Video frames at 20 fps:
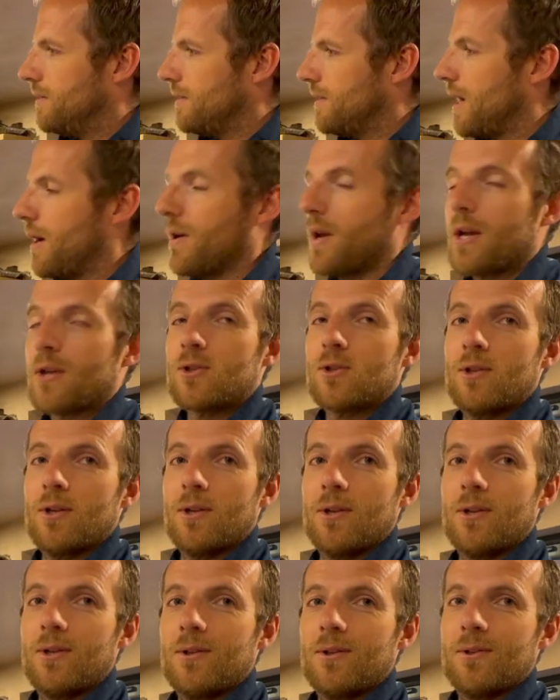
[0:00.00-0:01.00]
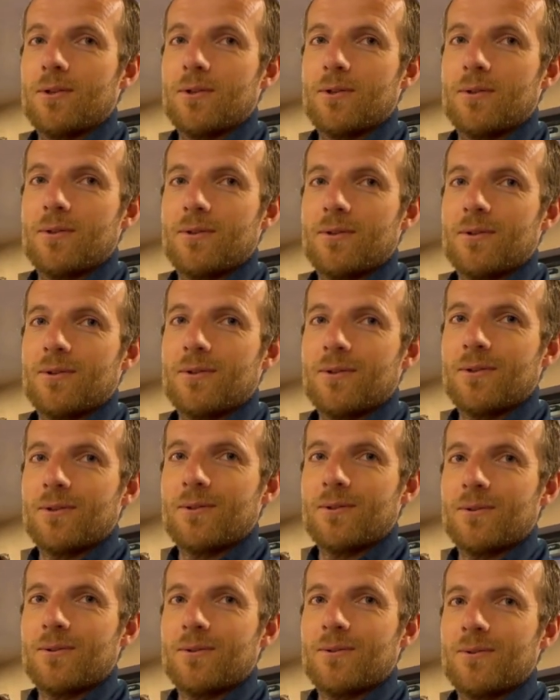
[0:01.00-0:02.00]
I'd actually,
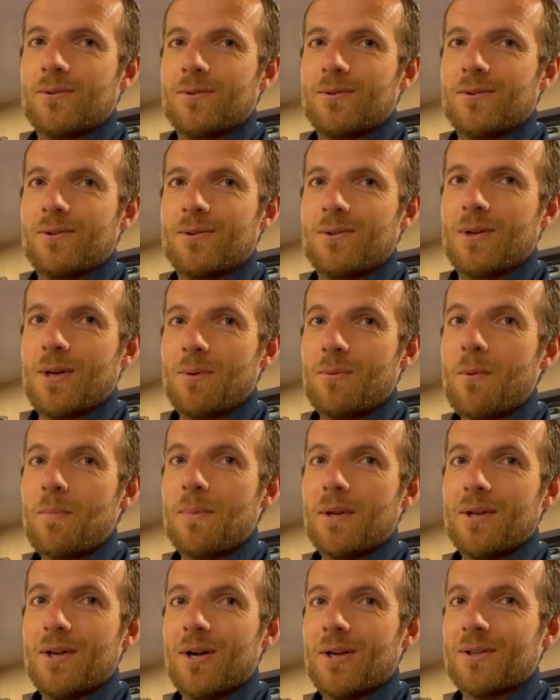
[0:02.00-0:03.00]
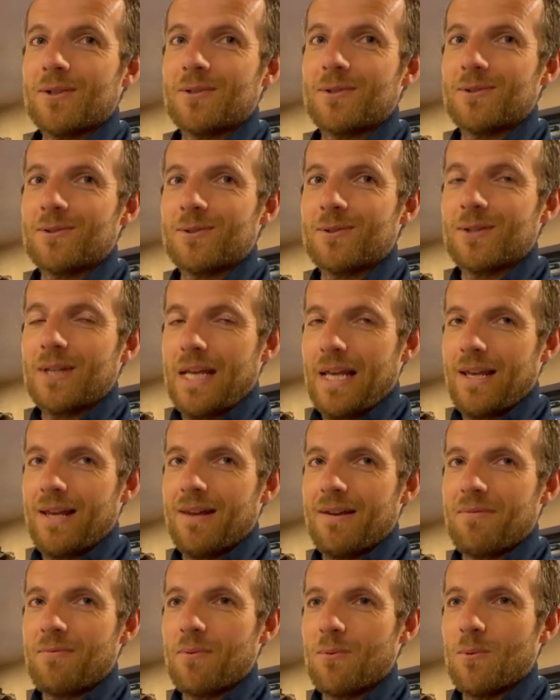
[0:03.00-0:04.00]
it would be nice
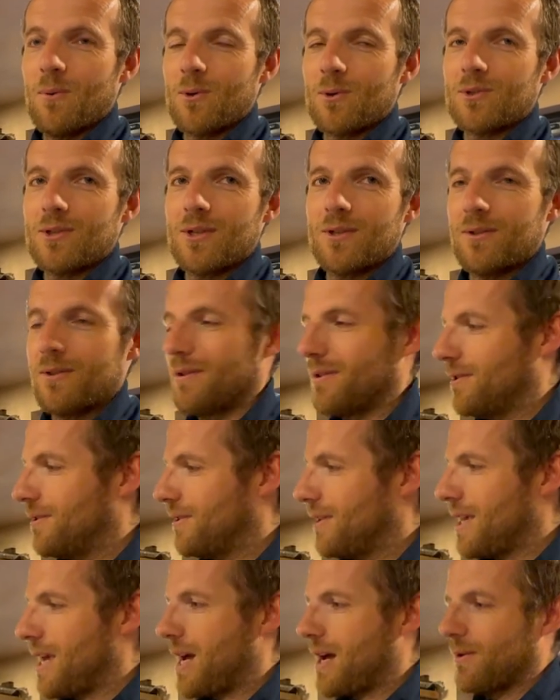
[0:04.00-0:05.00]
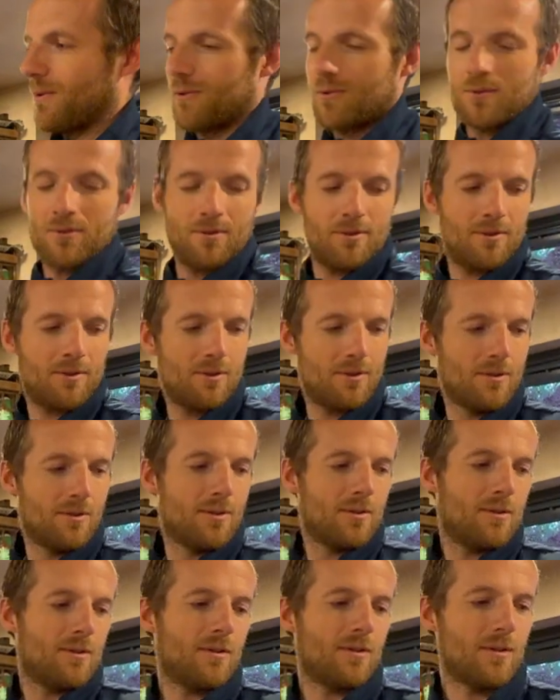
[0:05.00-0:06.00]
if we walked into the house
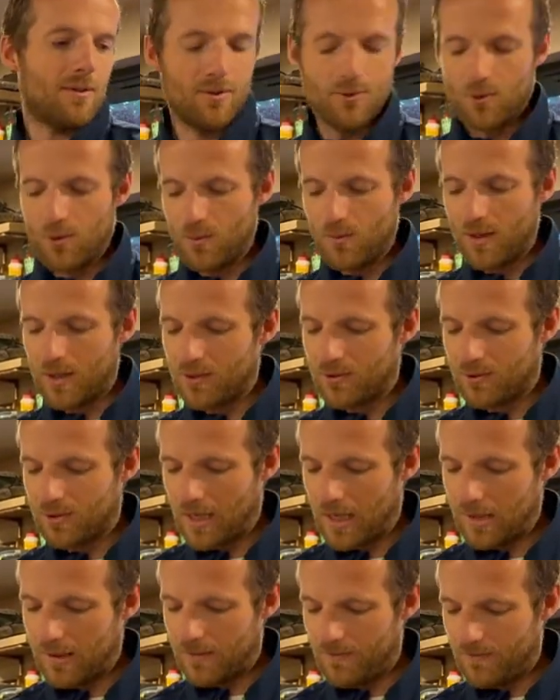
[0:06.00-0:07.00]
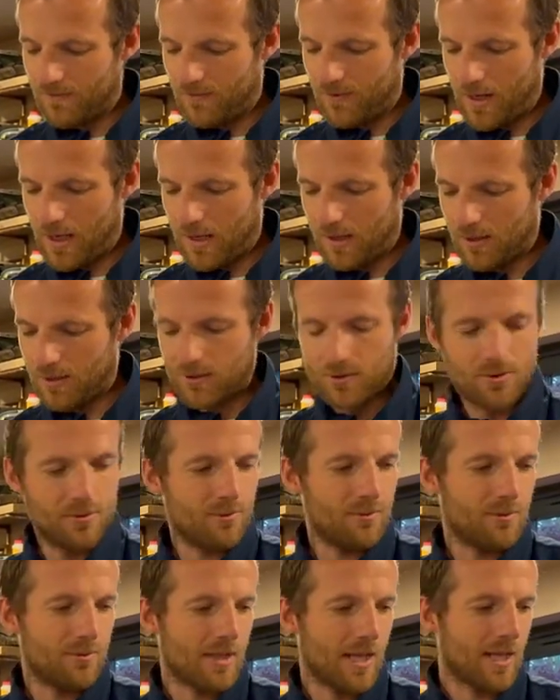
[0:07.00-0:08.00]
and the hallway just had various
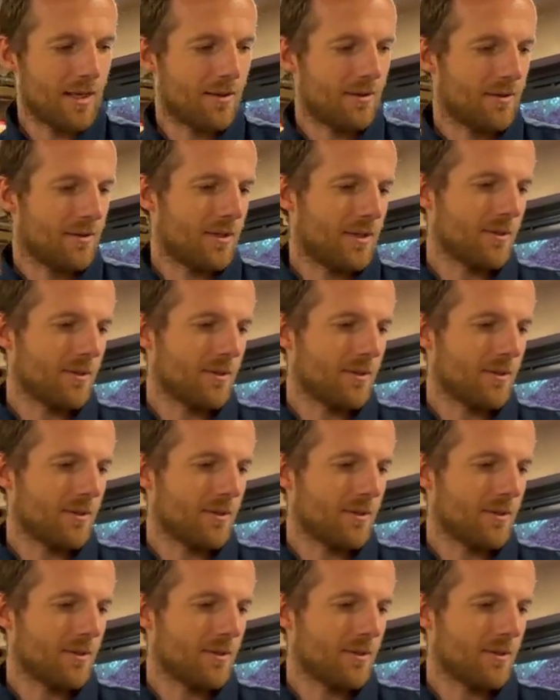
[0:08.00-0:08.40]
tools hanging out.